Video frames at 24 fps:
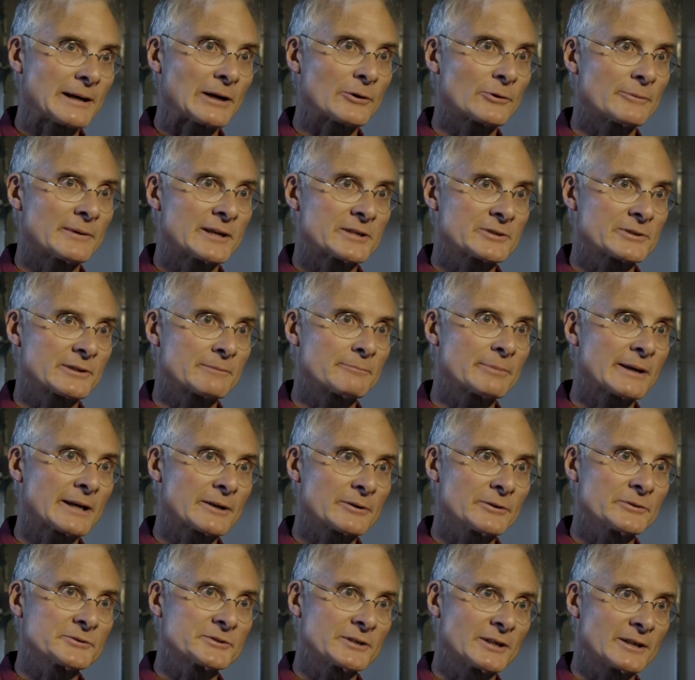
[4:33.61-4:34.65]
power measuring
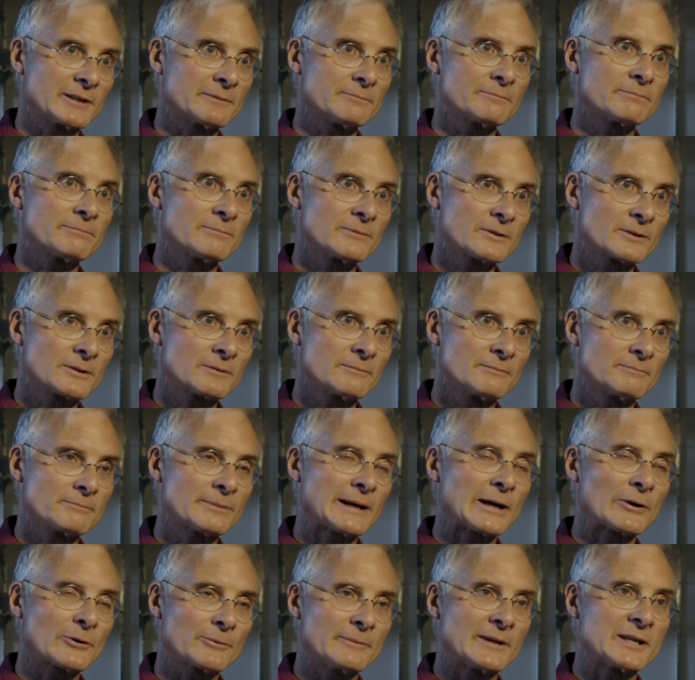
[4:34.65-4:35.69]
pedals on
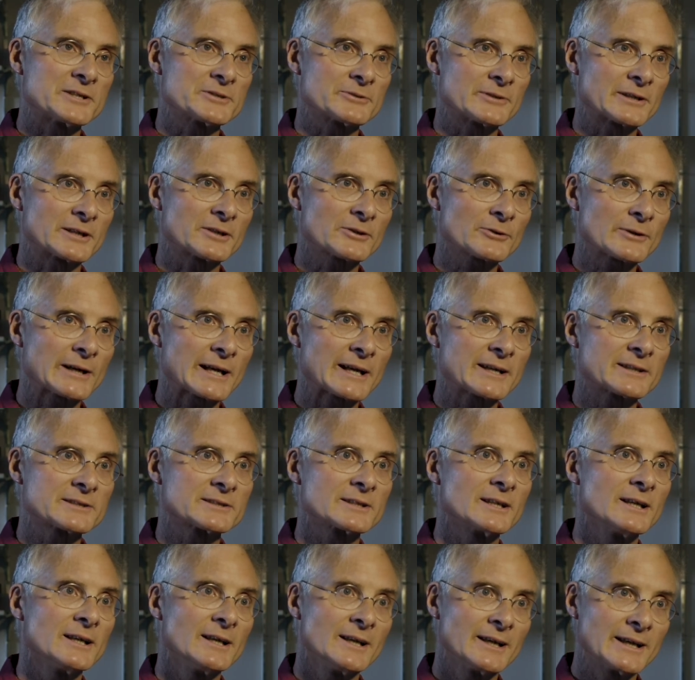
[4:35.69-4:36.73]
power measuring
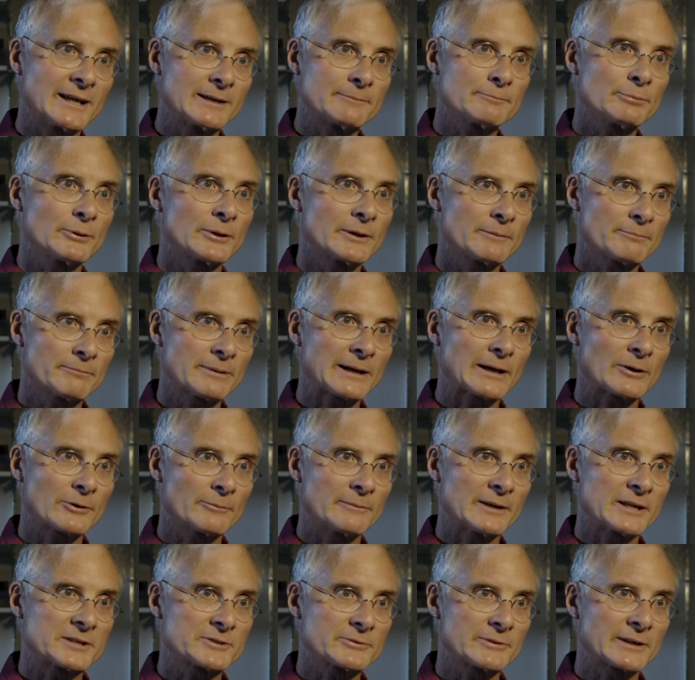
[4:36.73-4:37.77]
cranks and put a power
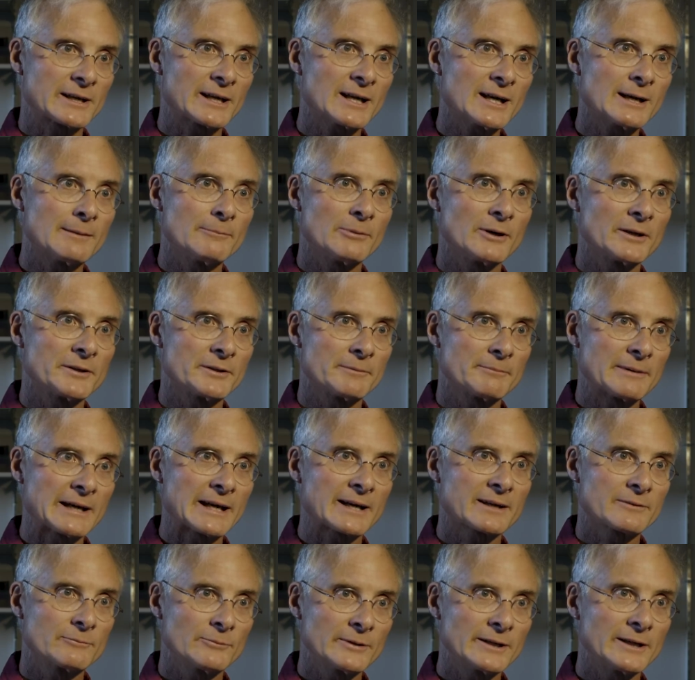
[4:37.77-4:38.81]
measuring hub on the
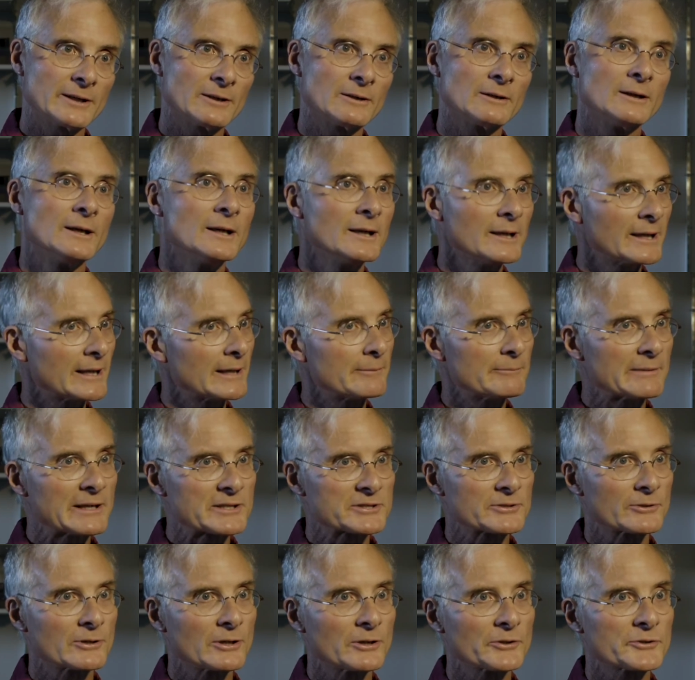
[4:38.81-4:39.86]
back wheel and
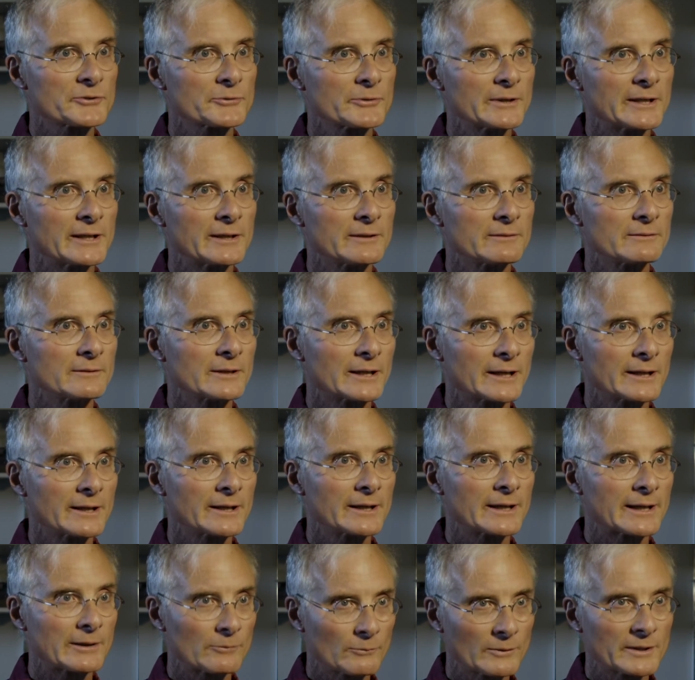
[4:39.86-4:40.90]
measure all three
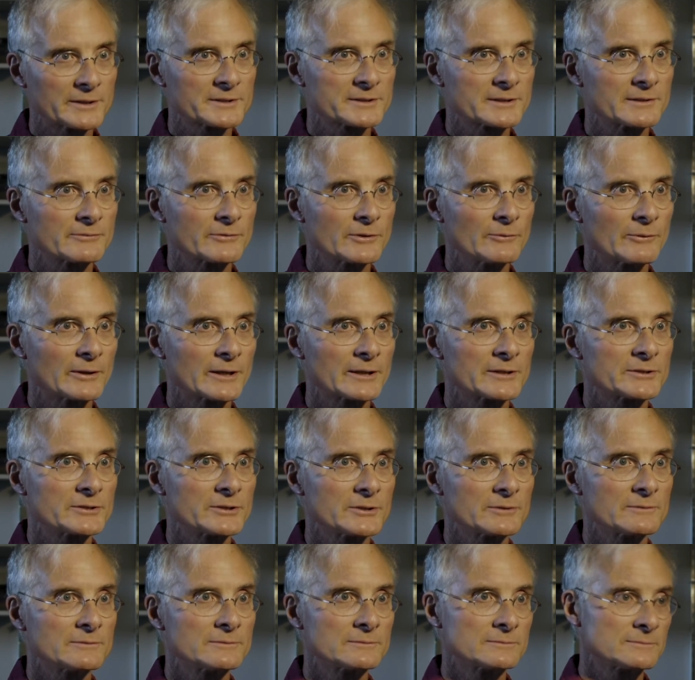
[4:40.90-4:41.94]
at once if you wanted
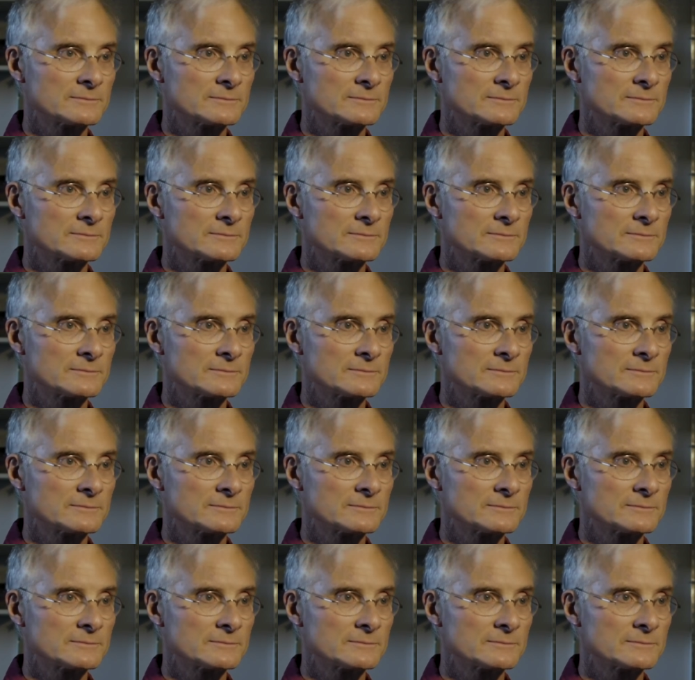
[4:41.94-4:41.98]
to.